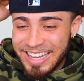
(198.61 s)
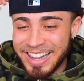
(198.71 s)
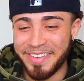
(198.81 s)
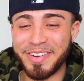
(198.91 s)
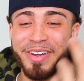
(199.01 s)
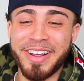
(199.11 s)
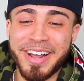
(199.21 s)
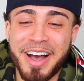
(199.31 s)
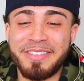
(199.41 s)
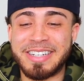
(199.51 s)
Let me know in the
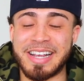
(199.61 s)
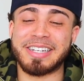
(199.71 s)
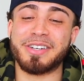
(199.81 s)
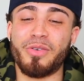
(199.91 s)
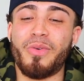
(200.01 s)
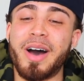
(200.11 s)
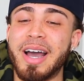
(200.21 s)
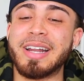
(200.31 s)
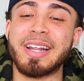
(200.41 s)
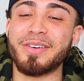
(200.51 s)
comment section,
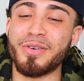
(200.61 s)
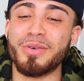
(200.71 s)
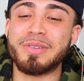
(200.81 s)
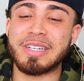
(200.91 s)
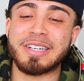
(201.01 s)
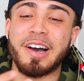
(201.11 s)
why did Uzi